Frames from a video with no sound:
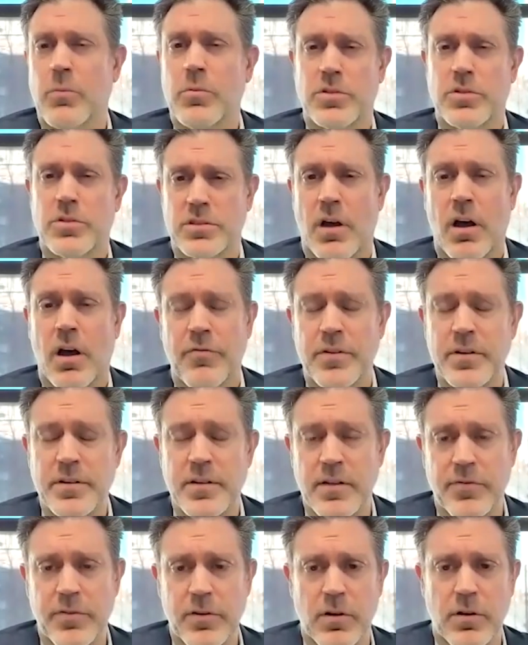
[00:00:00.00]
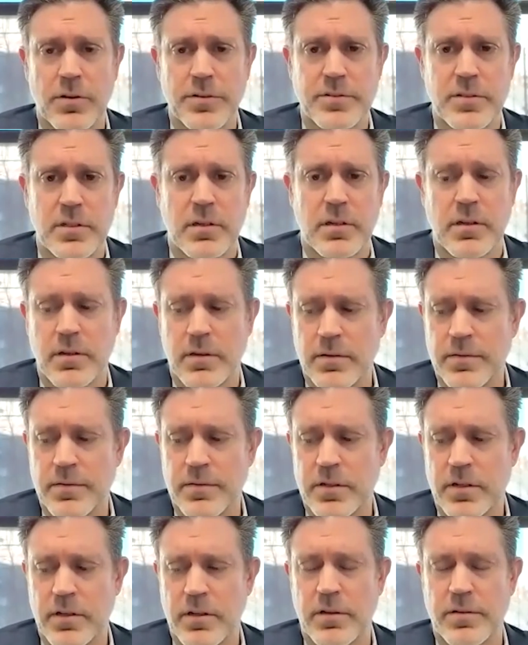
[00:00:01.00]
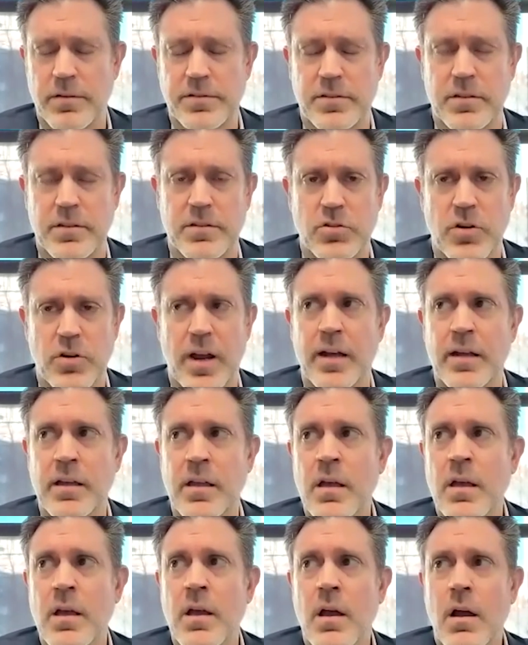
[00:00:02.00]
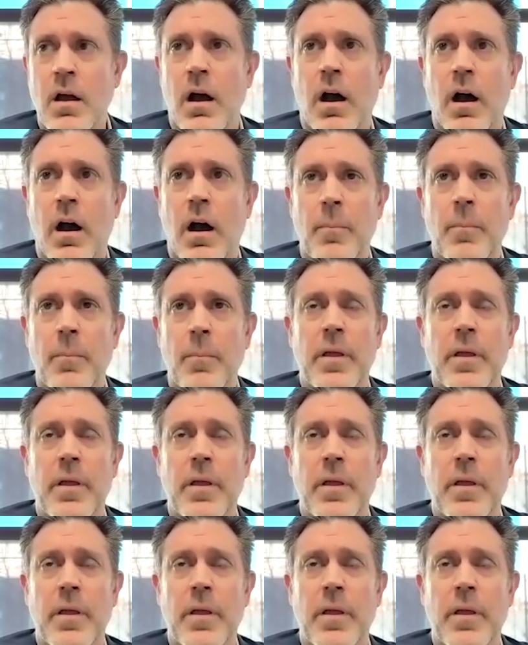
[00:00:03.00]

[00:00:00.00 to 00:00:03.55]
which is often difficult to to to track. Um,